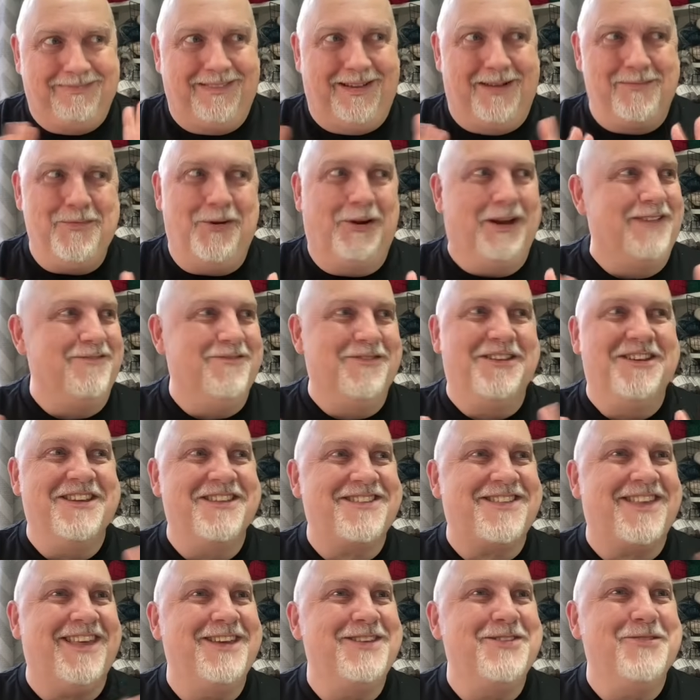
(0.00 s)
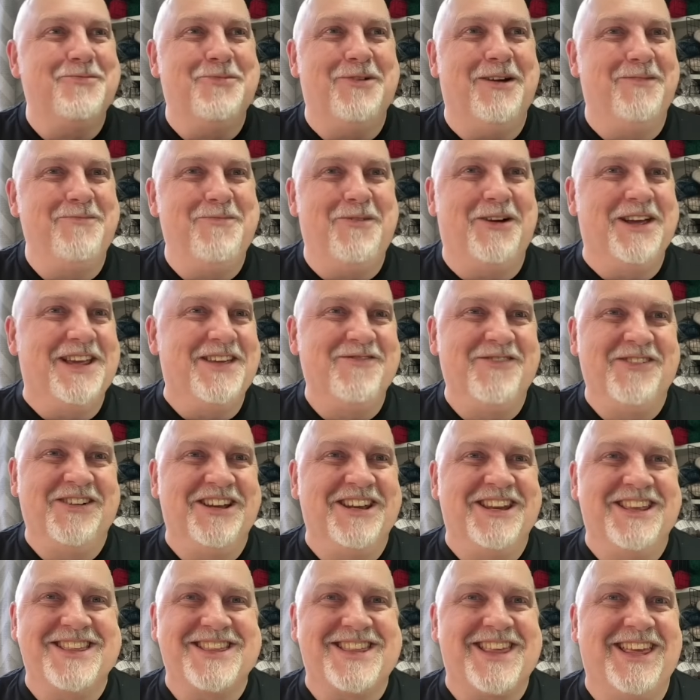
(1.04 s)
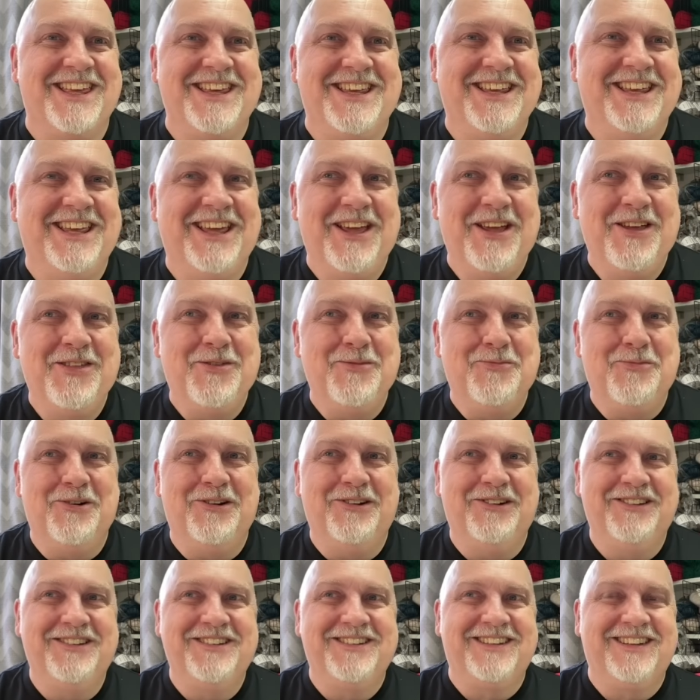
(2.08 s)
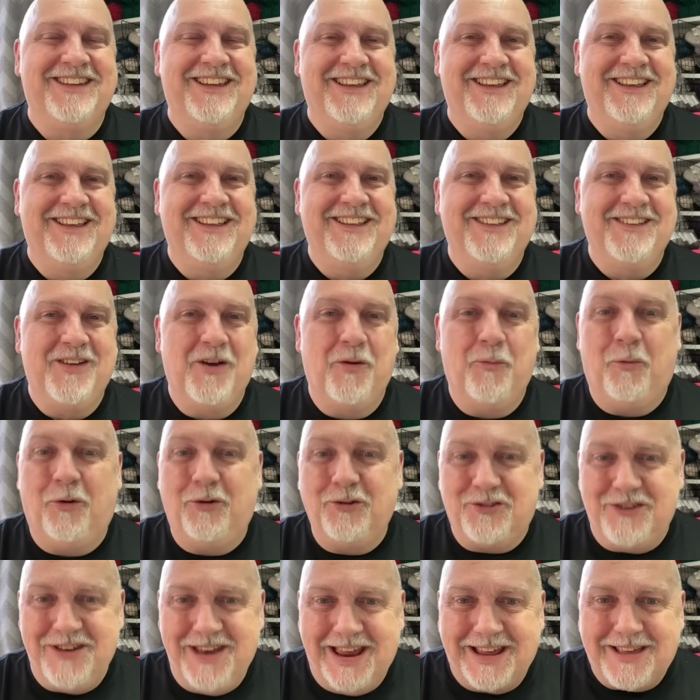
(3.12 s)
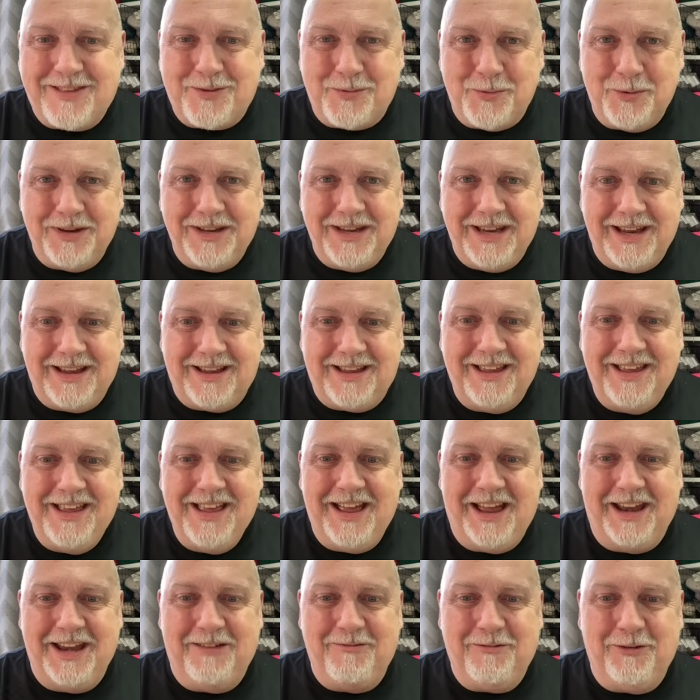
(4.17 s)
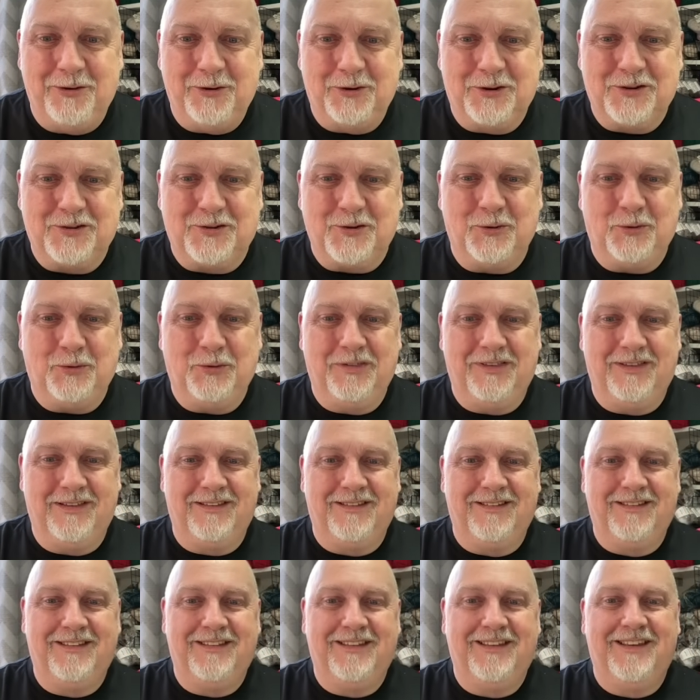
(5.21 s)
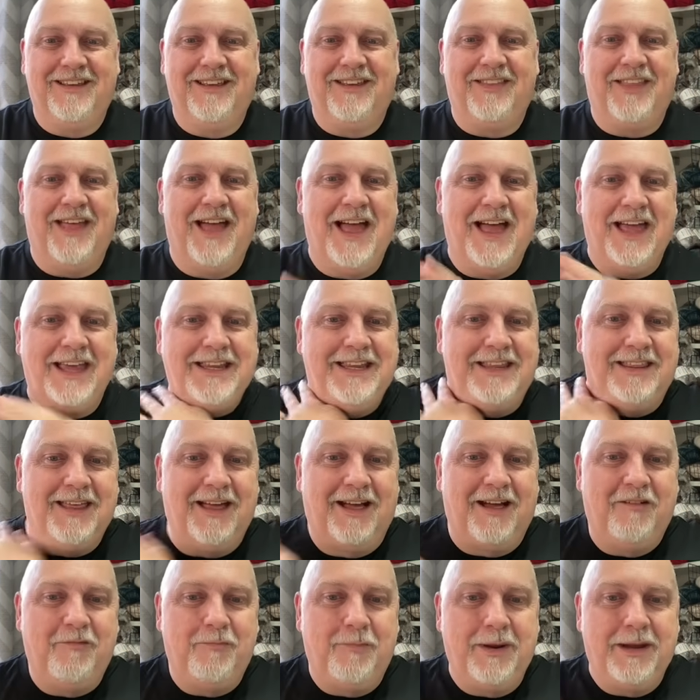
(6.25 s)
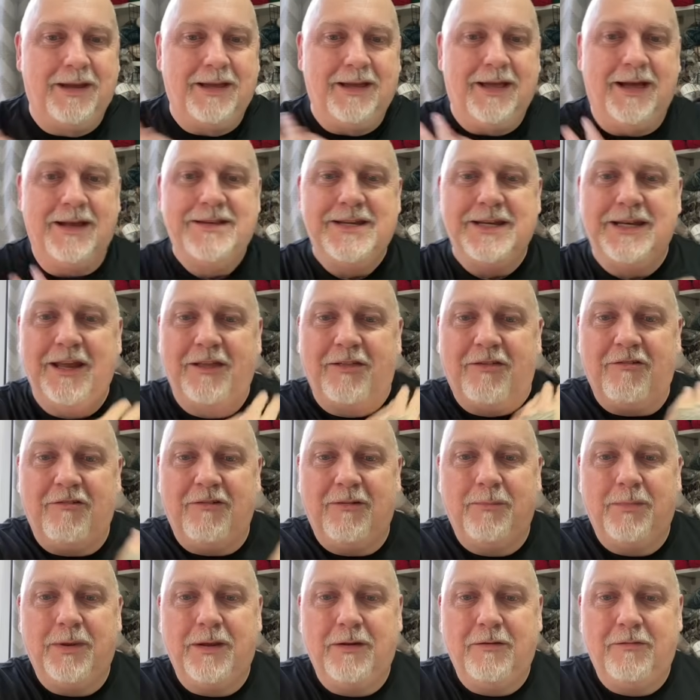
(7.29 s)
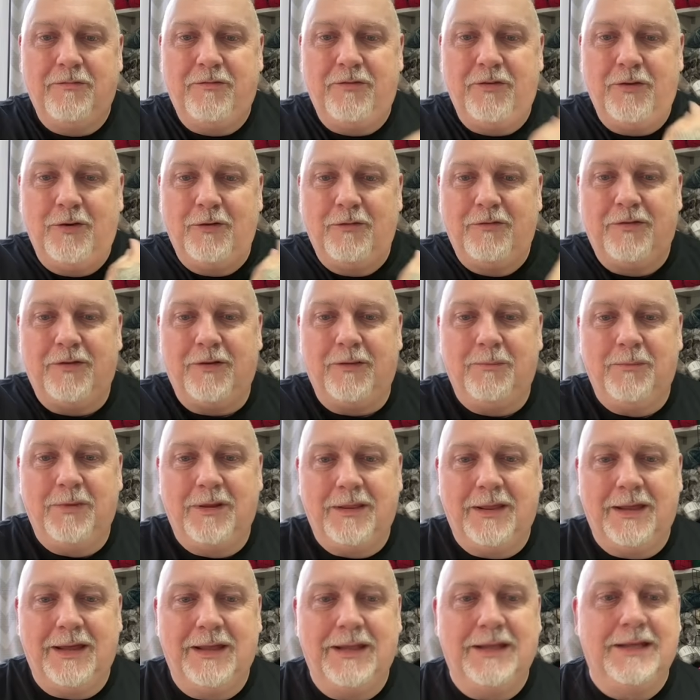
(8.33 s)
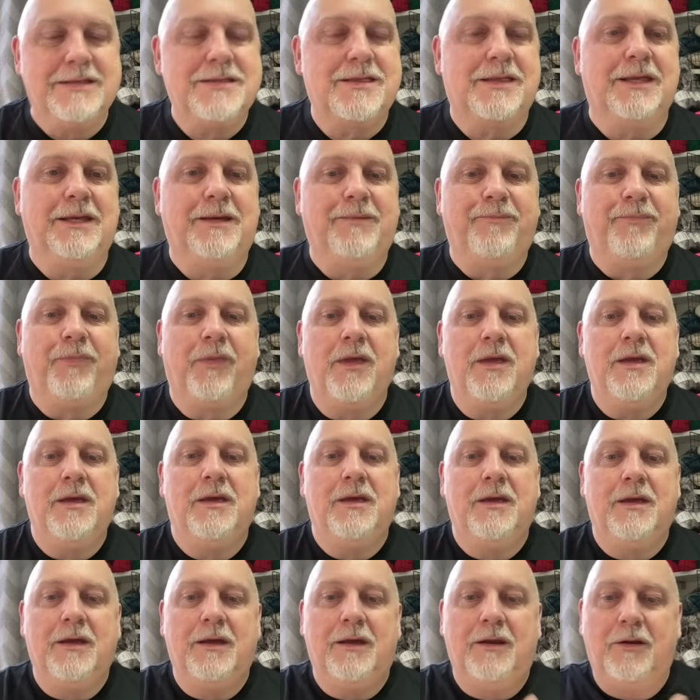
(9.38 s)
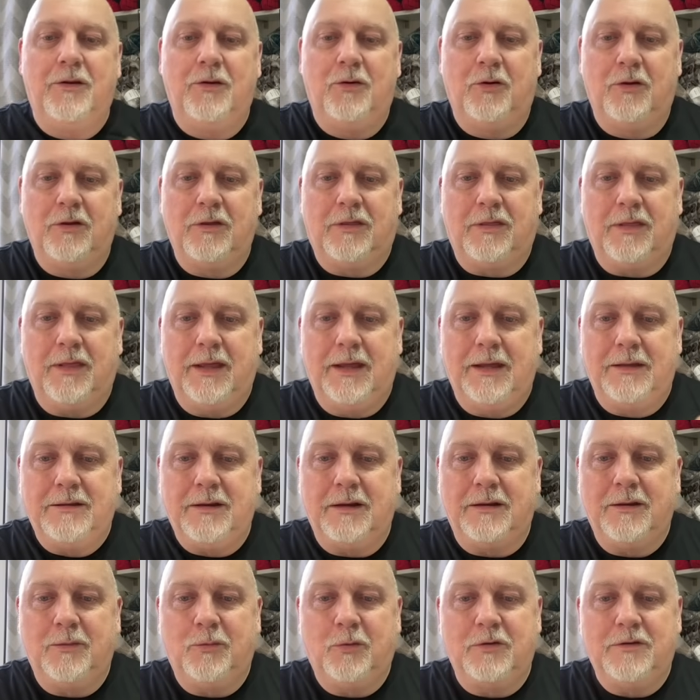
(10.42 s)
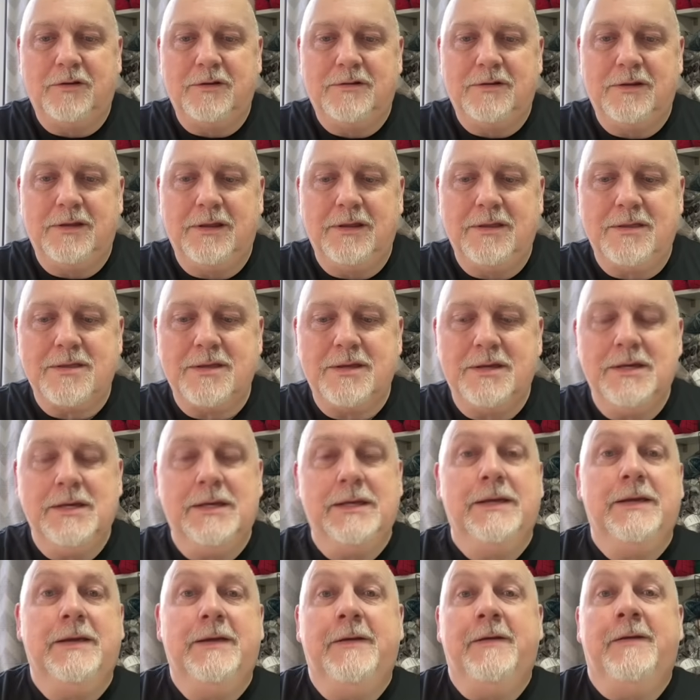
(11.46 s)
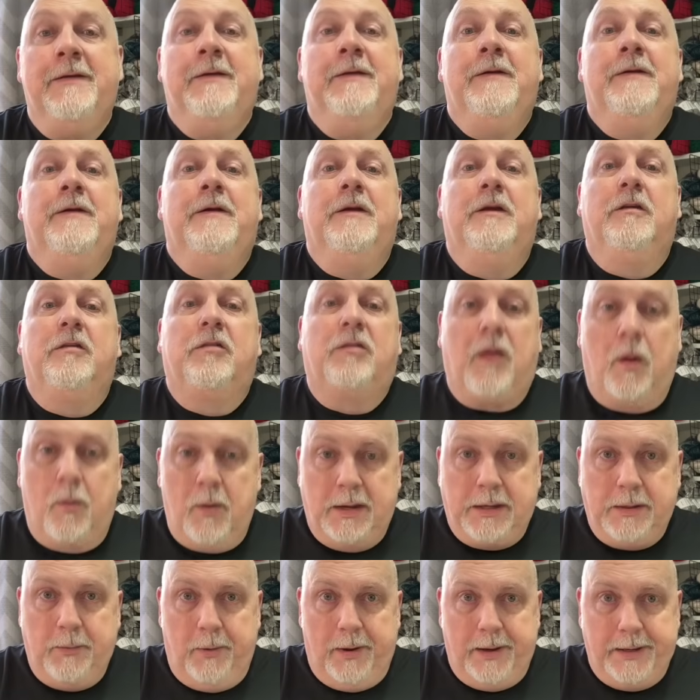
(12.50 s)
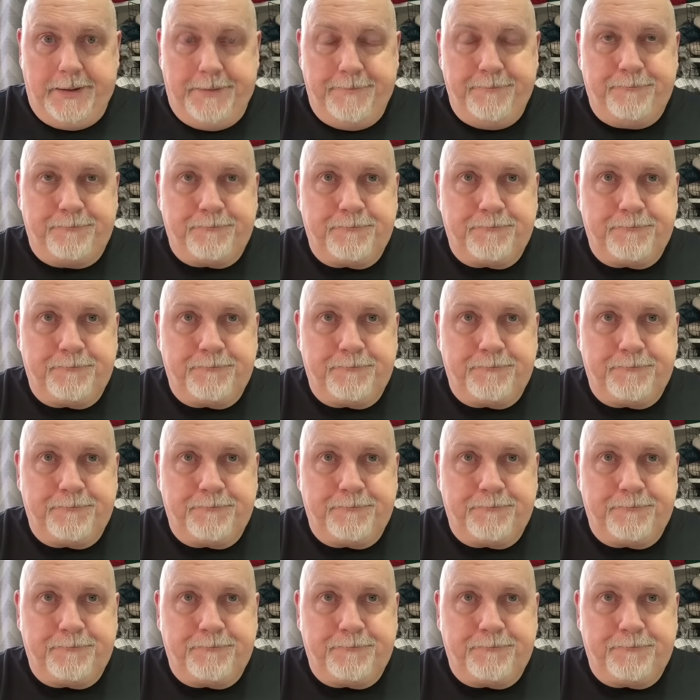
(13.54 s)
I'm not even going to say the word. Watch next week and have a look at all the hate that I've been getting. Is there a bit of fun me there? That's it. Oh, it's there. I don't know what it is. So anyway,